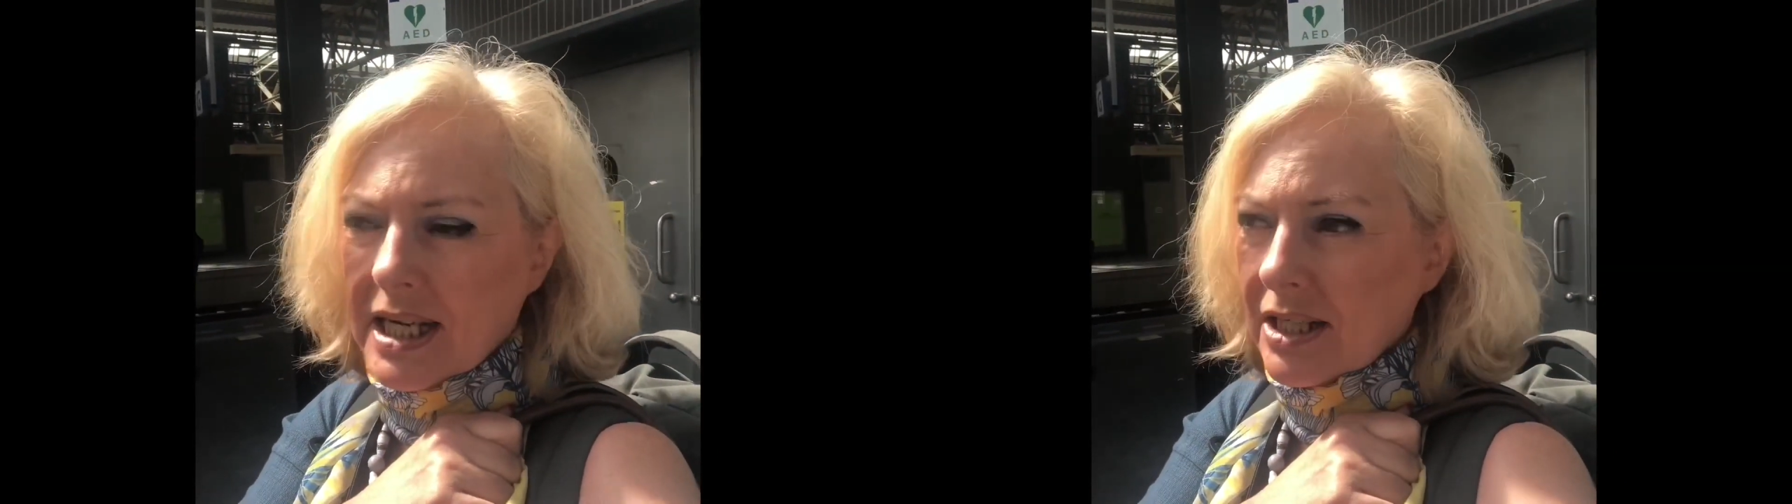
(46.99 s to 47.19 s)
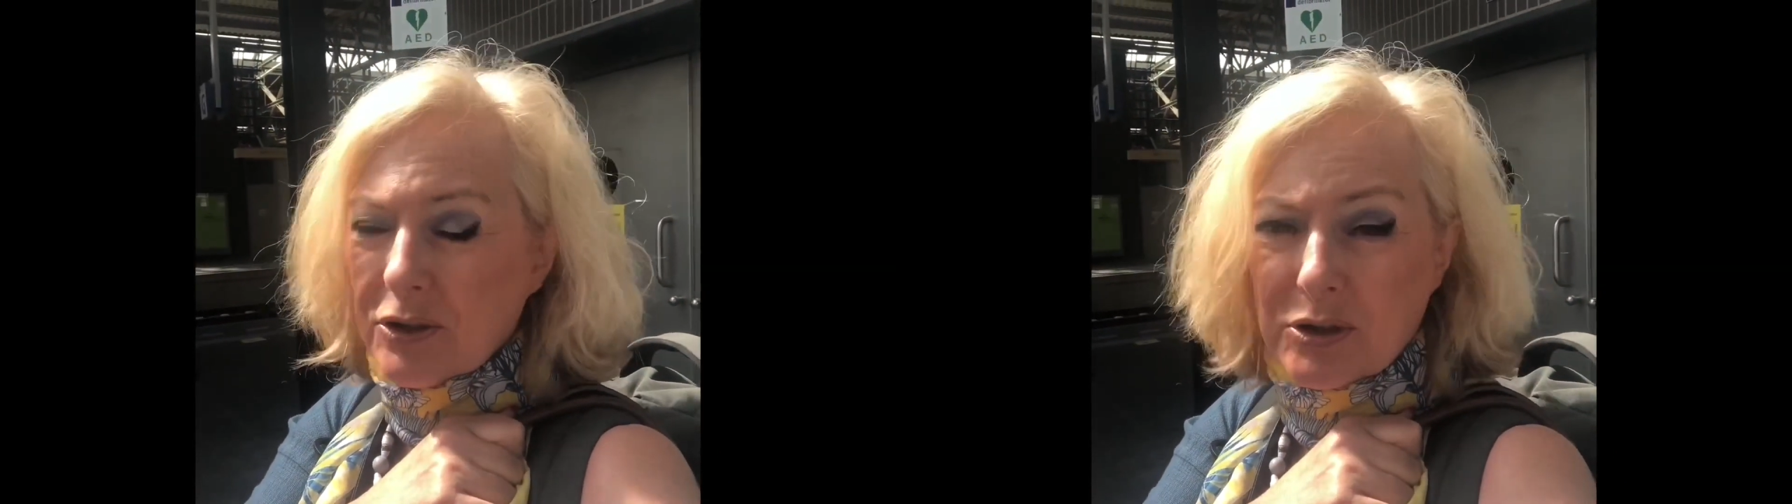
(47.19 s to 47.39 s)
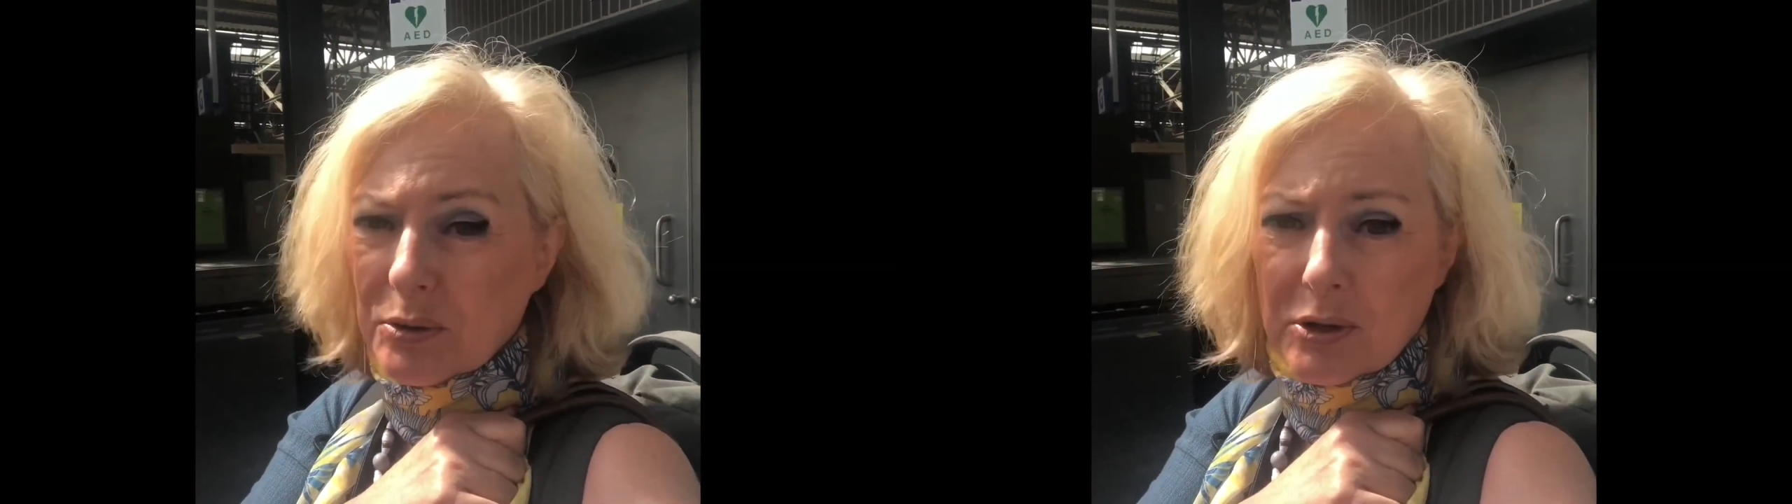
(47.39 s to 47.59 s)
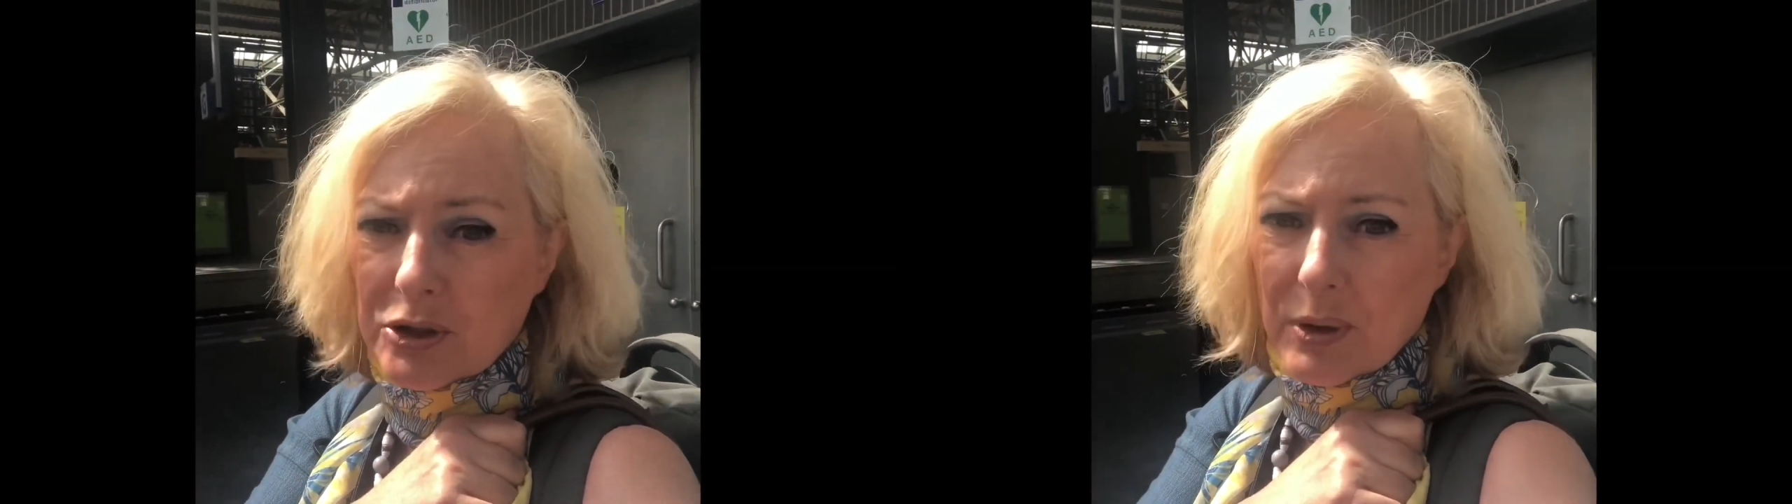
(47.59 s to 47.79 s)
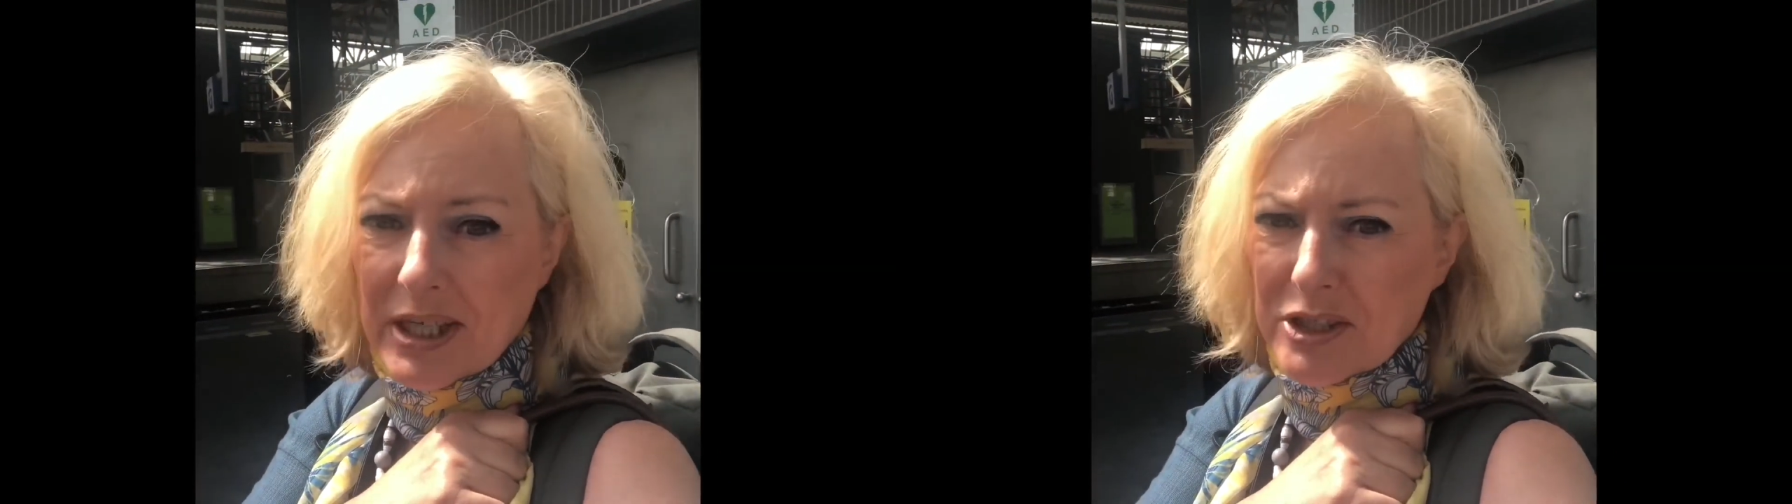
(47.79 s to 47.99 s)
and because all the
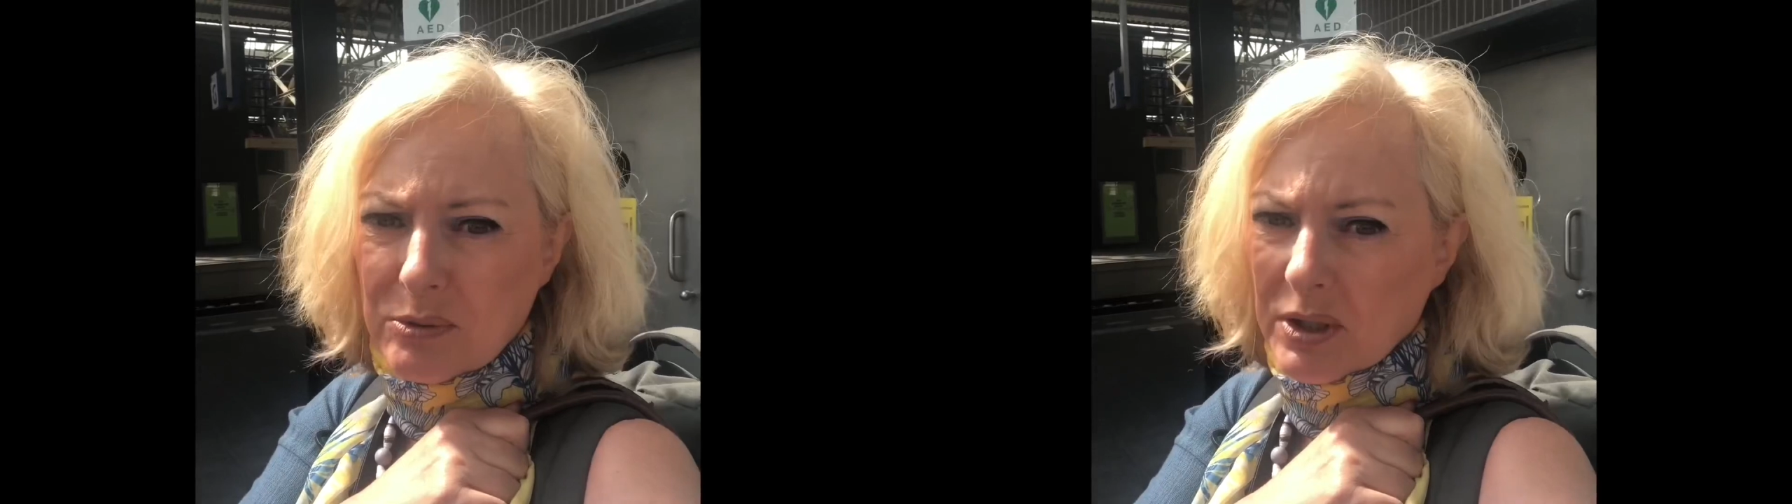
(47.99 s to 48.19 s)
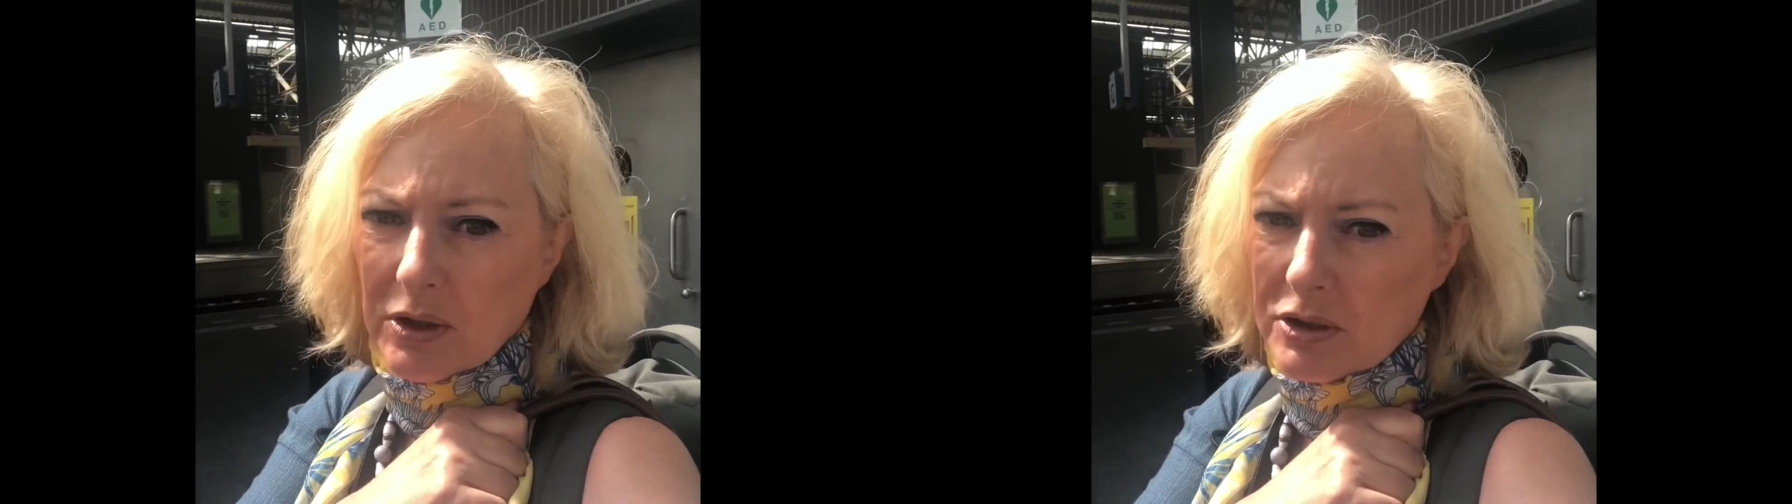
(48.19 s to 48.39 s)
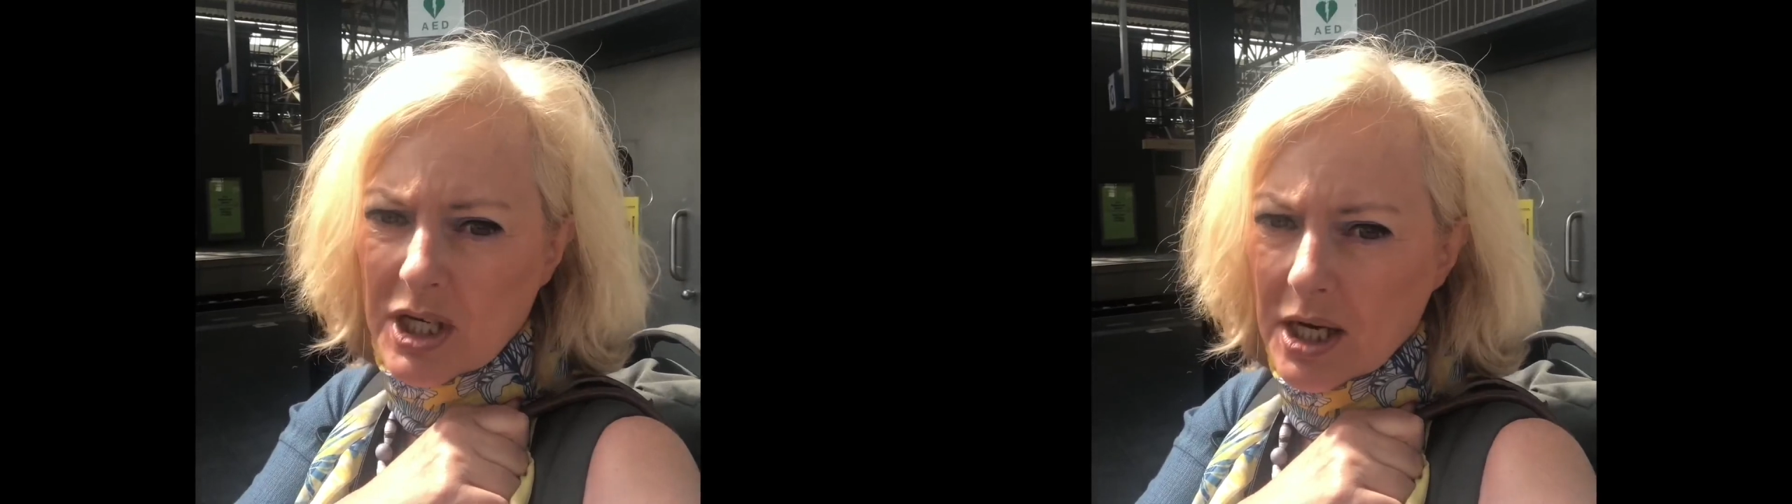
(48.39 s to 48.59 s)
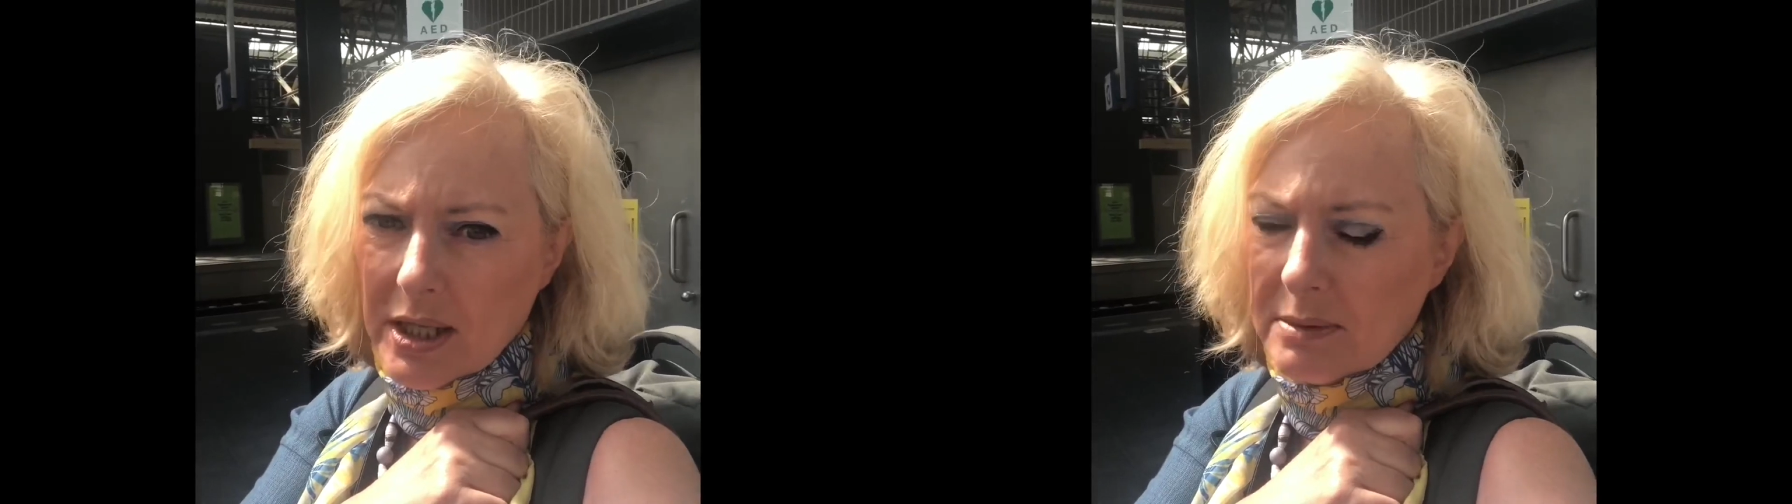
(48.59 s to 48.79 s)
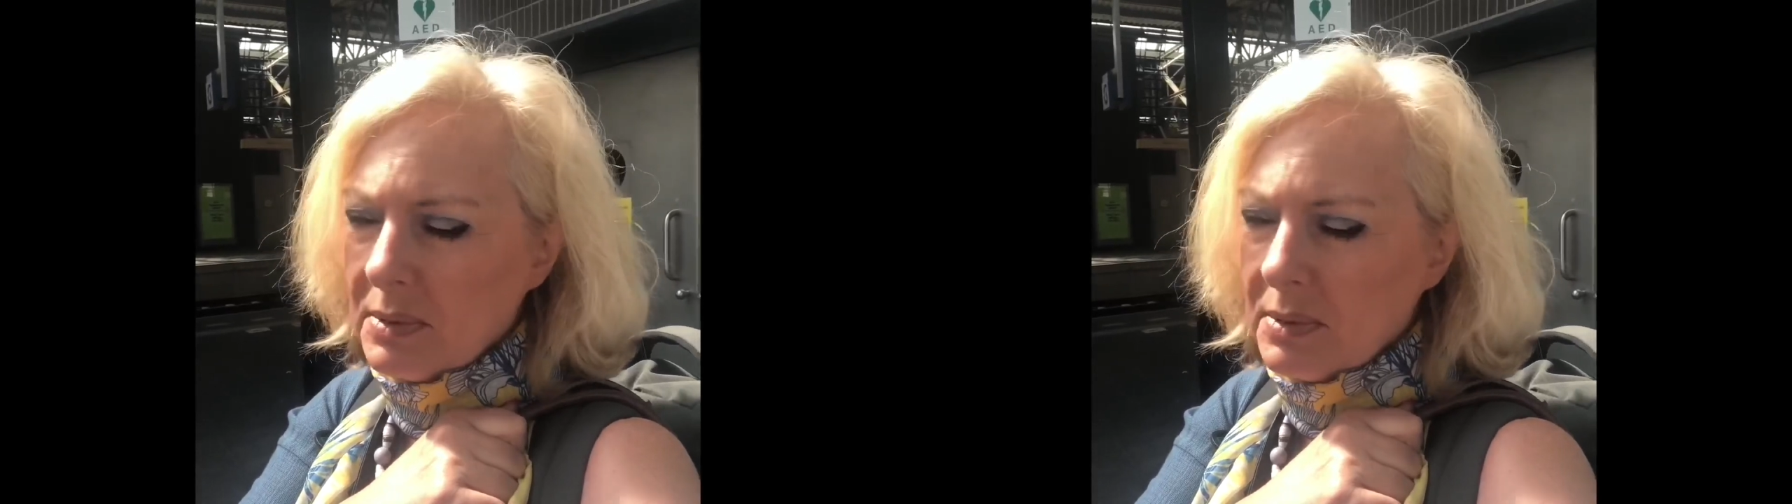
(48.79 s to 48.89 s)
trains run on time.